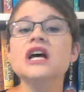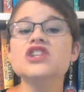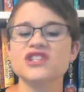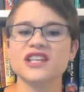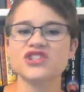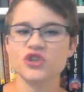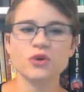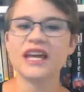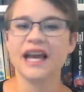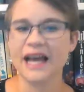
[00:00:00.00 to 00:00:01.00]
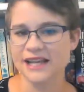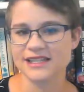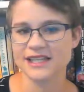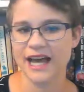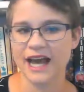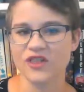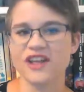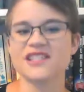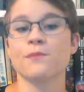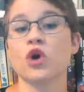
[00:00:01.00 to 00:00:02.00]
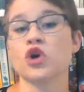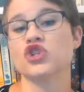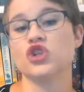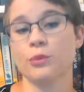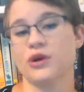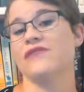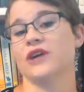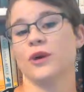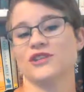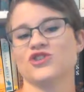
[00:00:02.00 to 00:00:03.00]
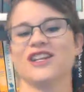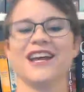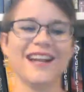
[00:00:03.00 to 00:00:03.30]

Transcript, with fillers: She says, You can't ask that. That's a personal, private question.